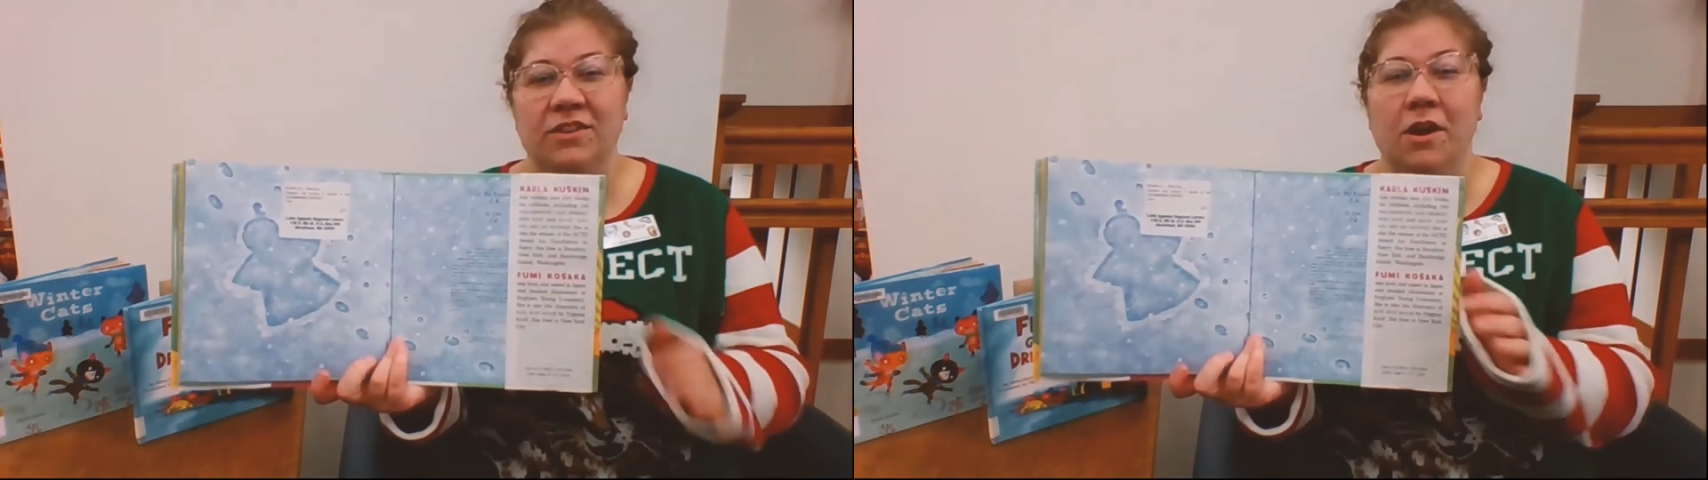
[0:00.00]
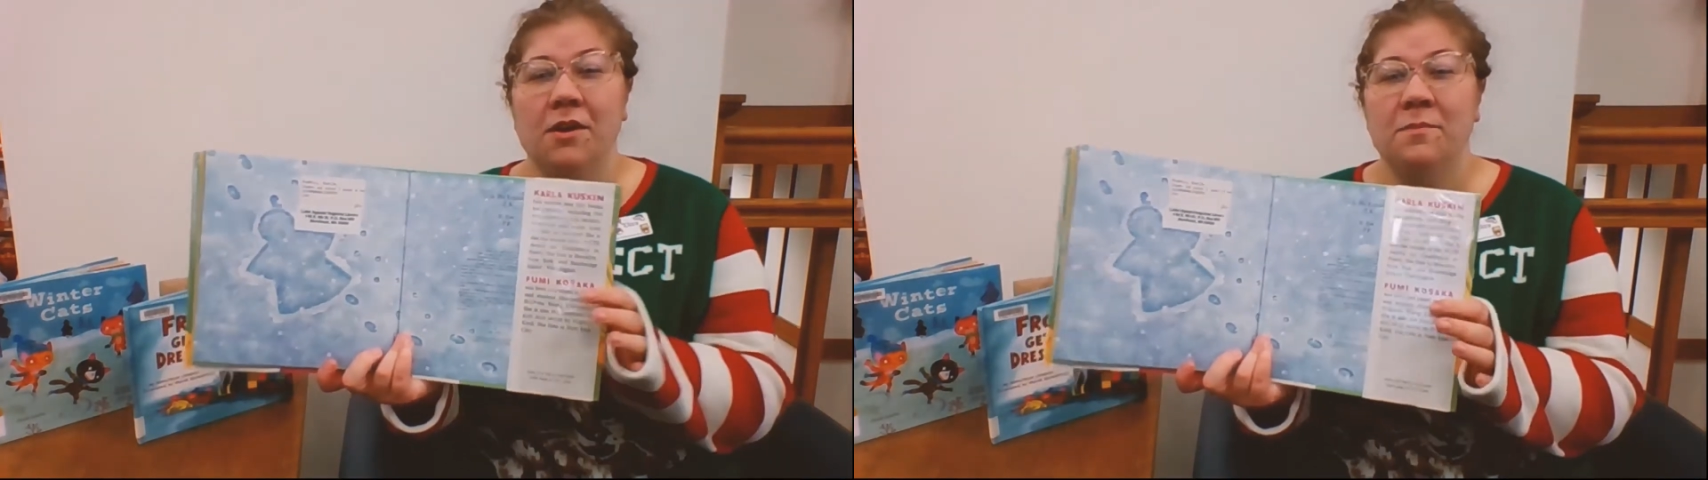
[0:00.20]

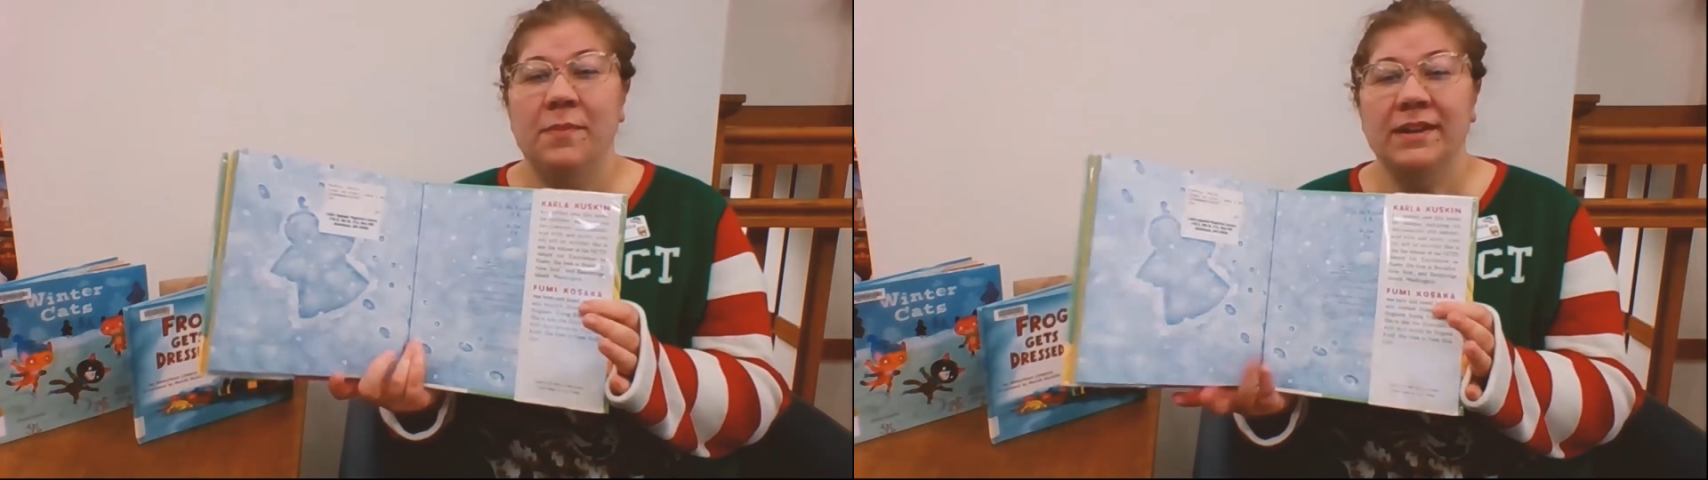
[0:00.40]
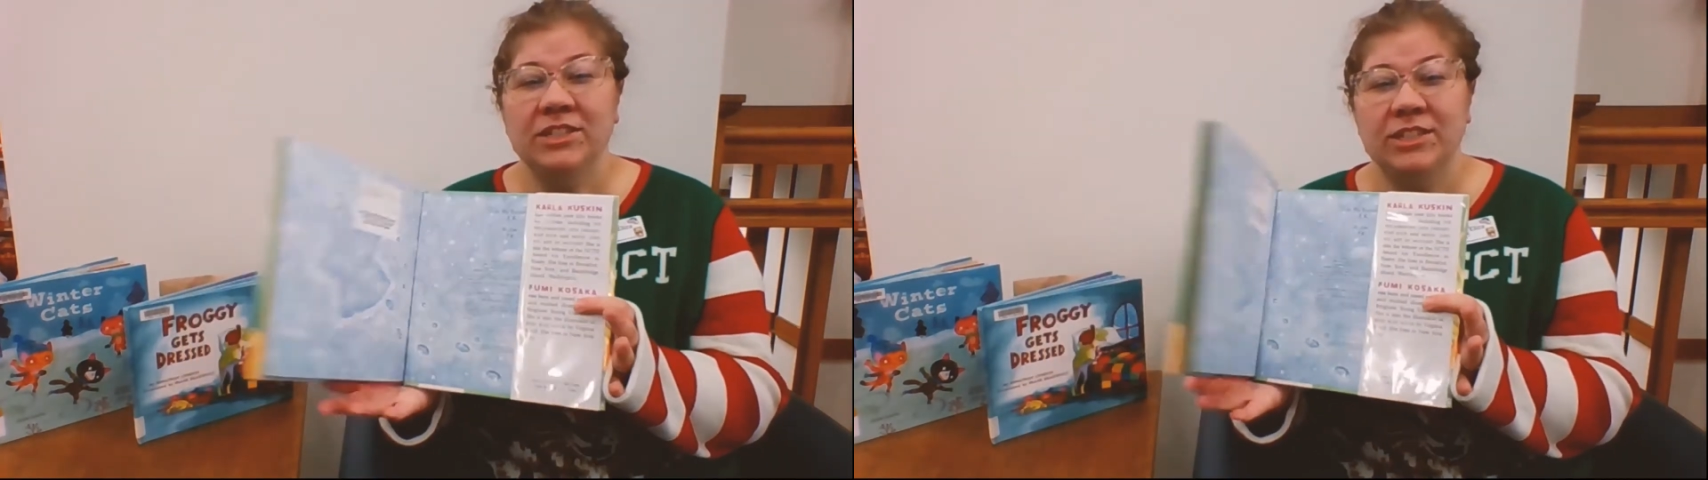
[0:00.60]
There are a
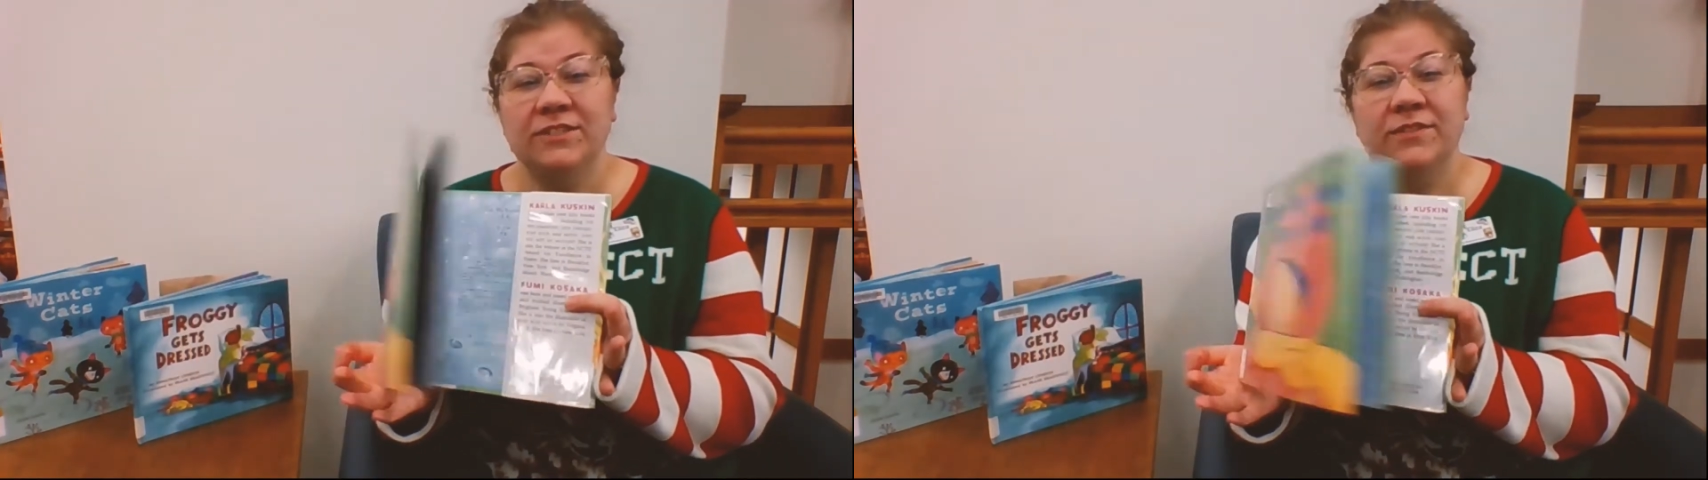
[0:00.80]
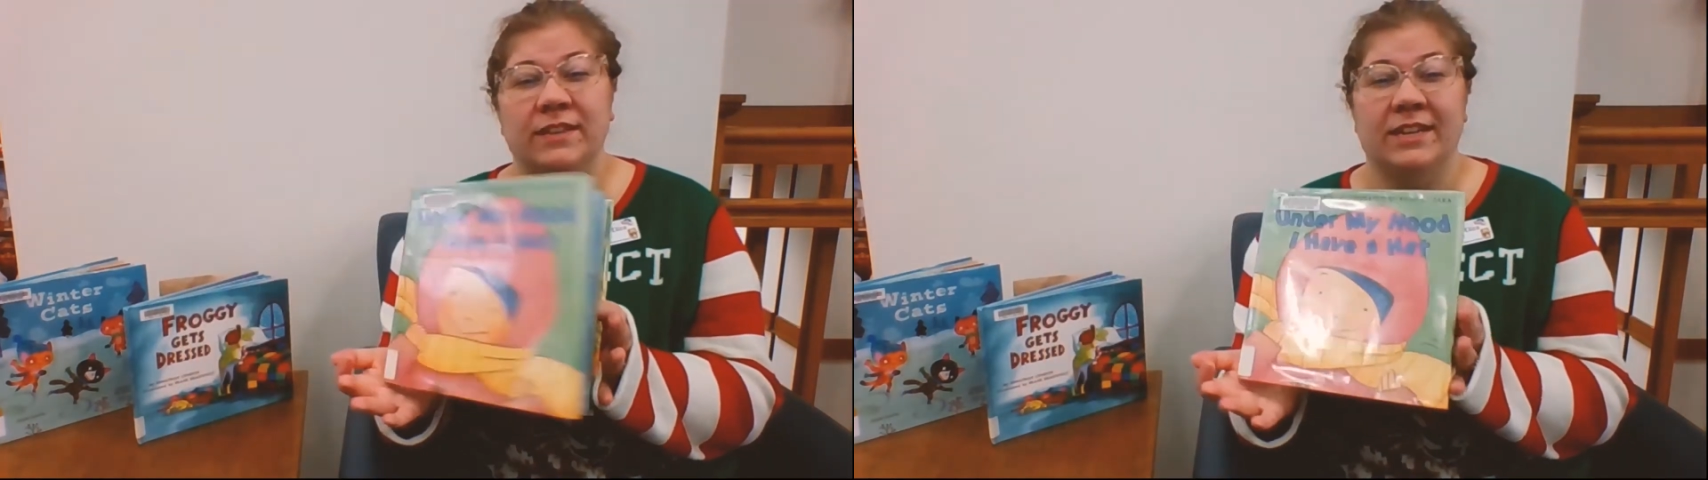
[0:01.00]
bunch of
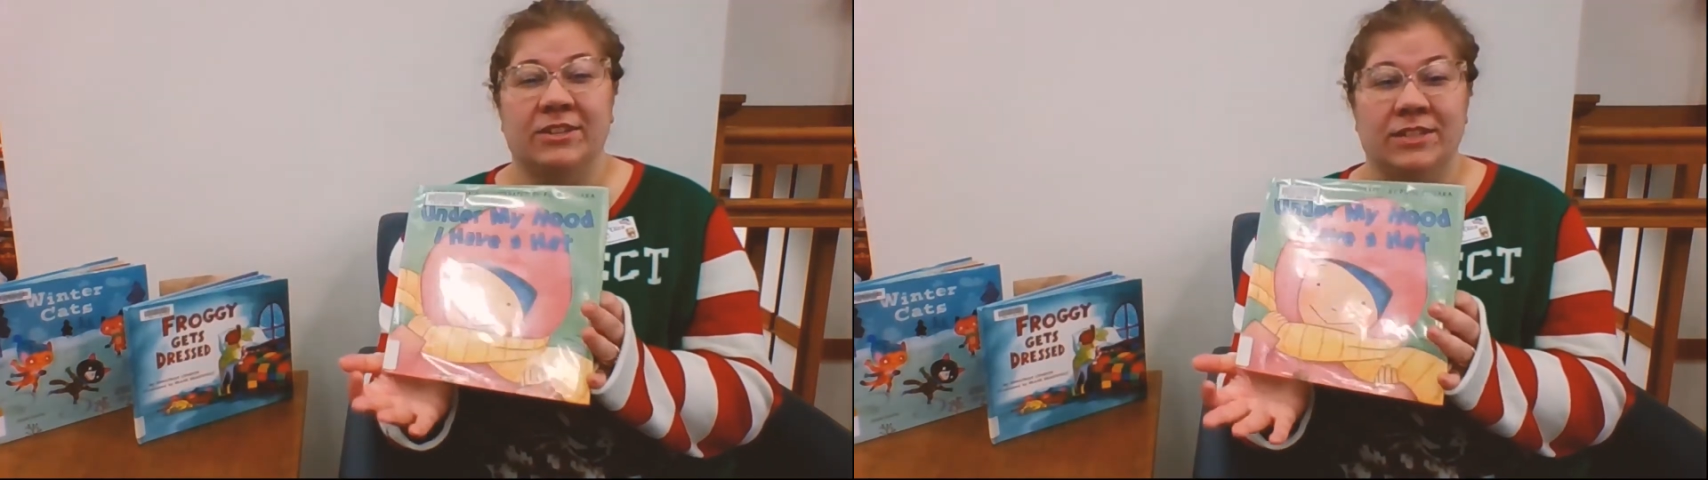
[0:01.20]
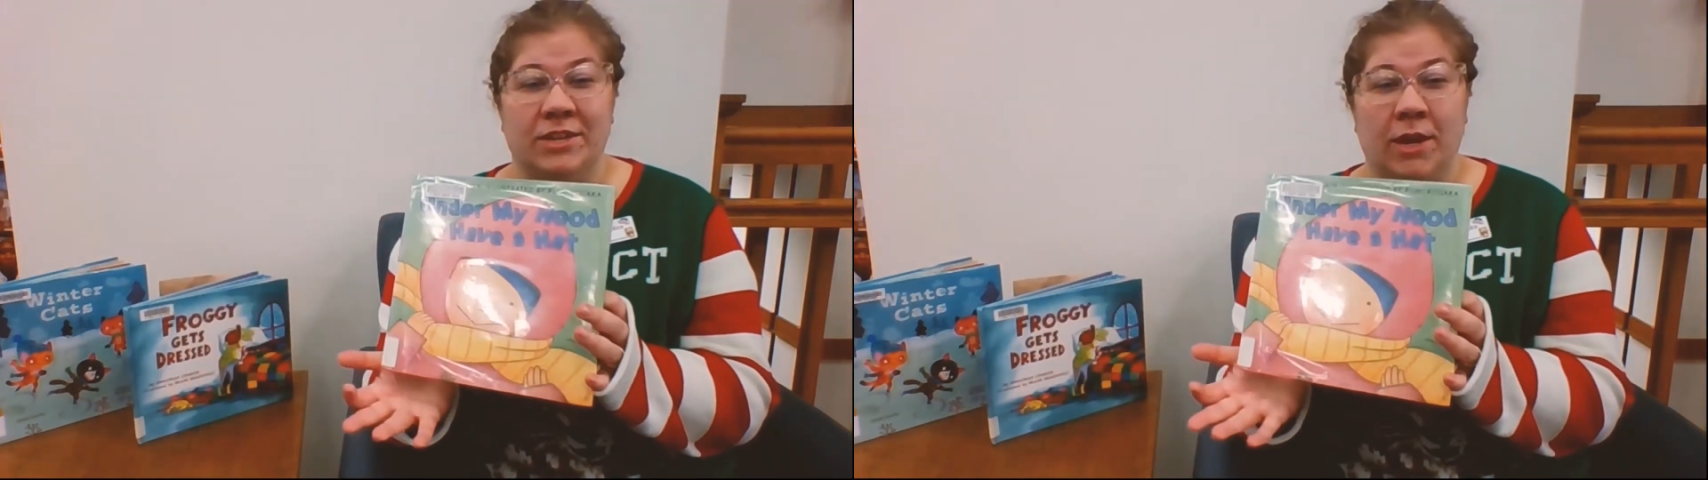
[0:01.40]
different
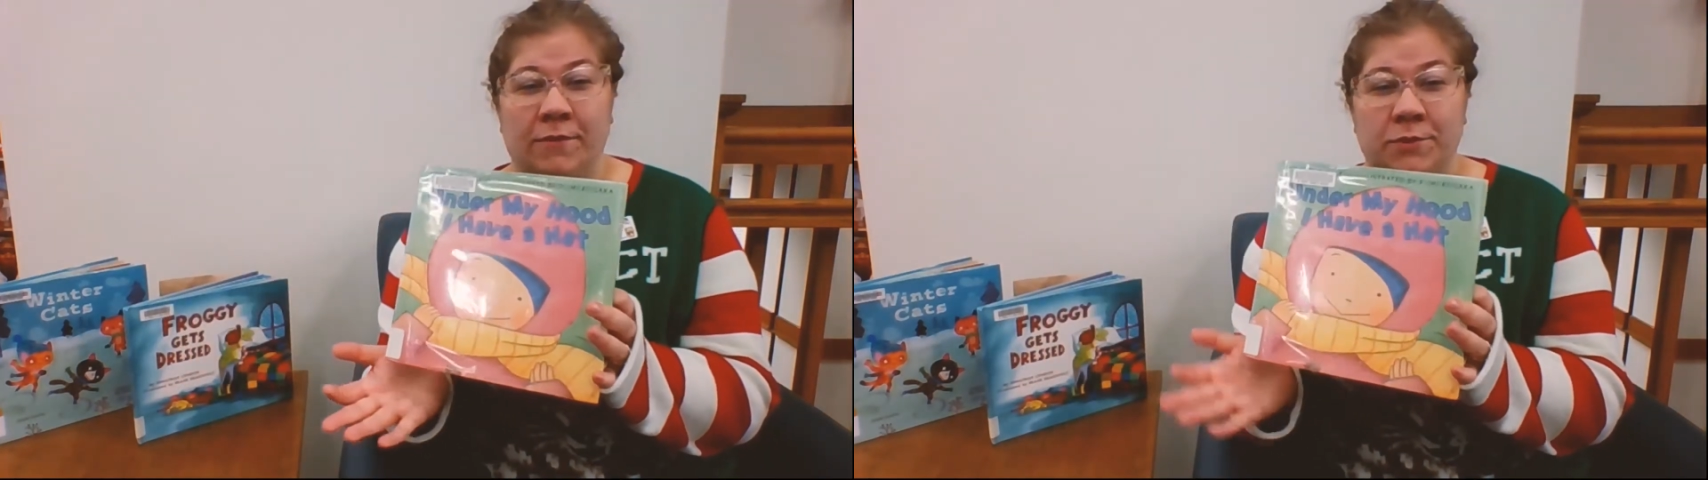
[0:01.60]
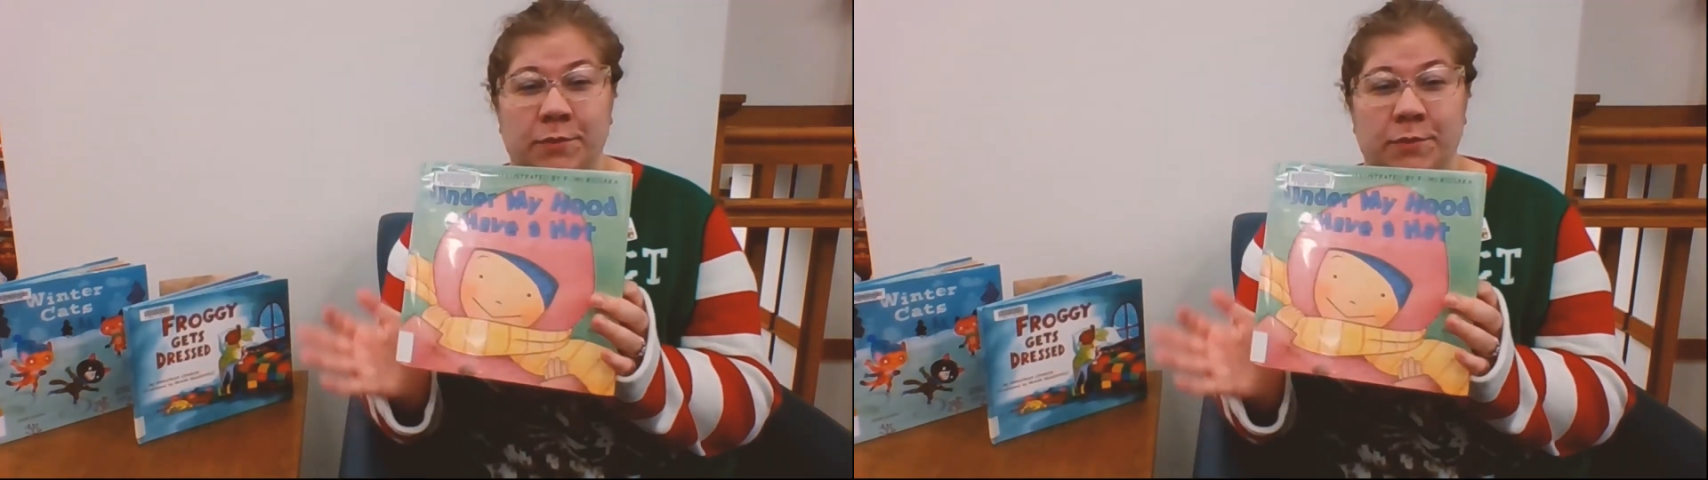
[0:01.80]
layers that you have